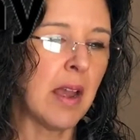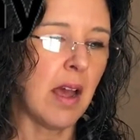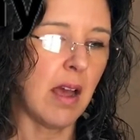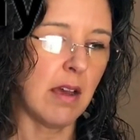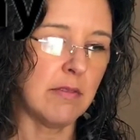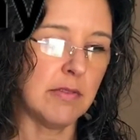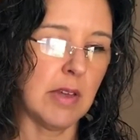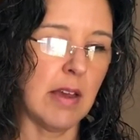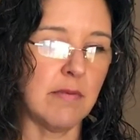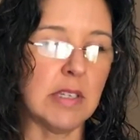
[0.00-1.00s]

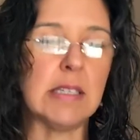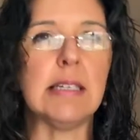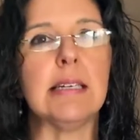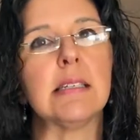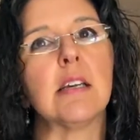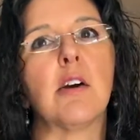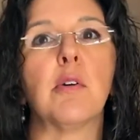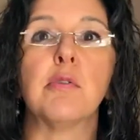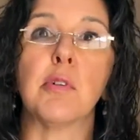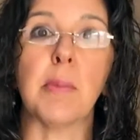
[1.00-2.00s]
of the seed.
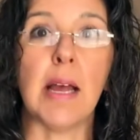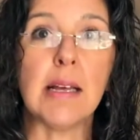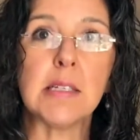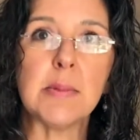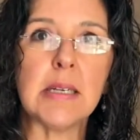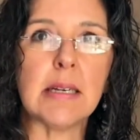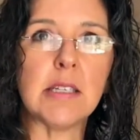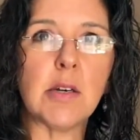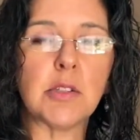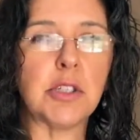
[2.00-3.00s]
So for my husband, I
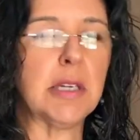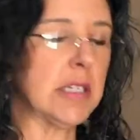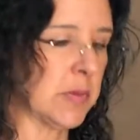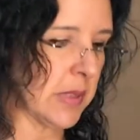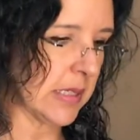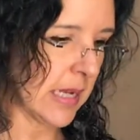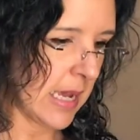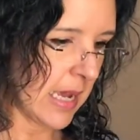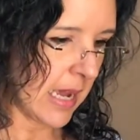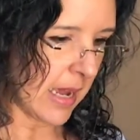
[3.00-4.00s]
told you his was
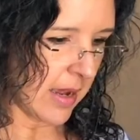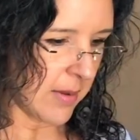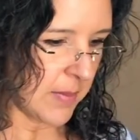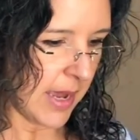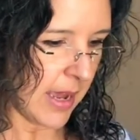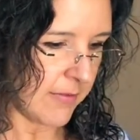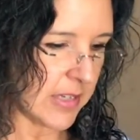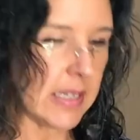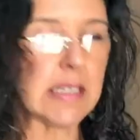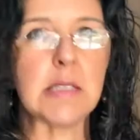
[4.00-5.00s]
1/2
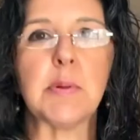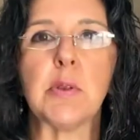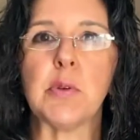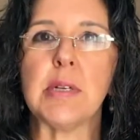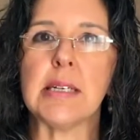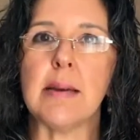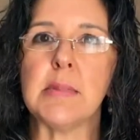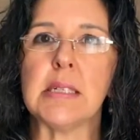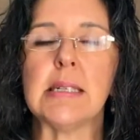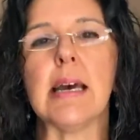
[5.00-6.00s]
teaspoon 3
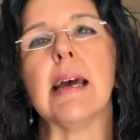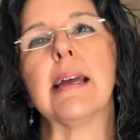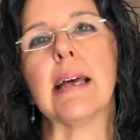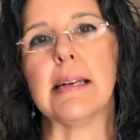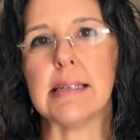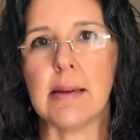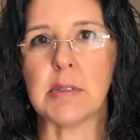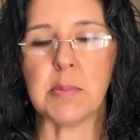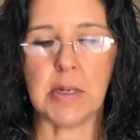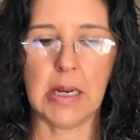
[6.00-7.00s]
times a day and a
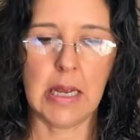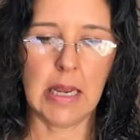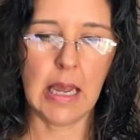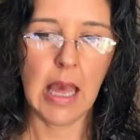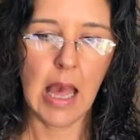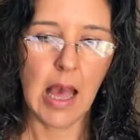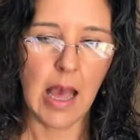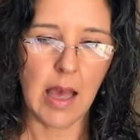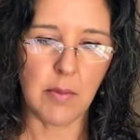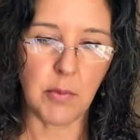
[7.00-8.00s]
tablespoon of honey.
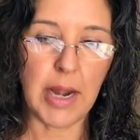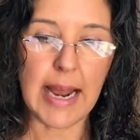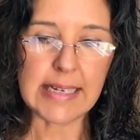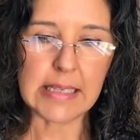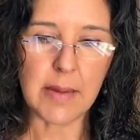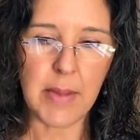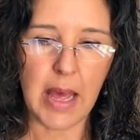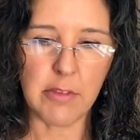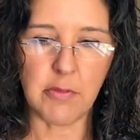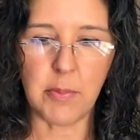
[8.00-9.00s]
When I did the
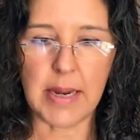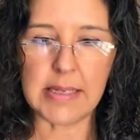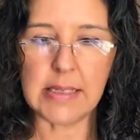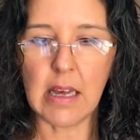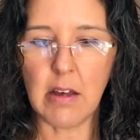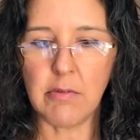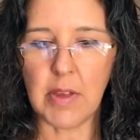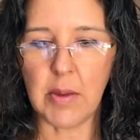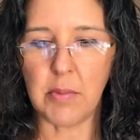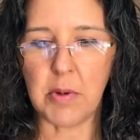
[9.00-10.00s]
math for myself,
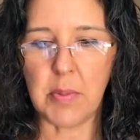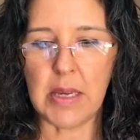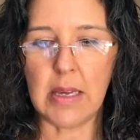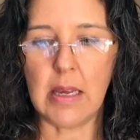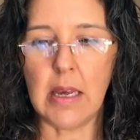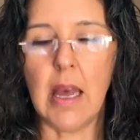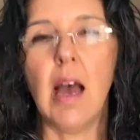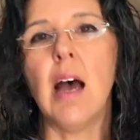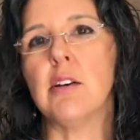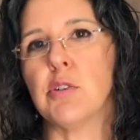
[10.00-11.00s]
it would be
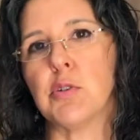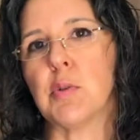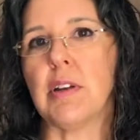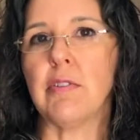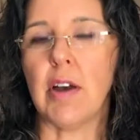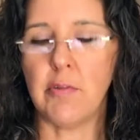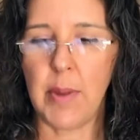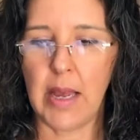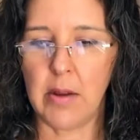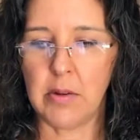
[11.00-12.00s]

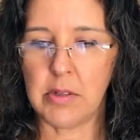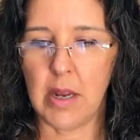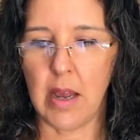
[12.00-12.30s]
125-pound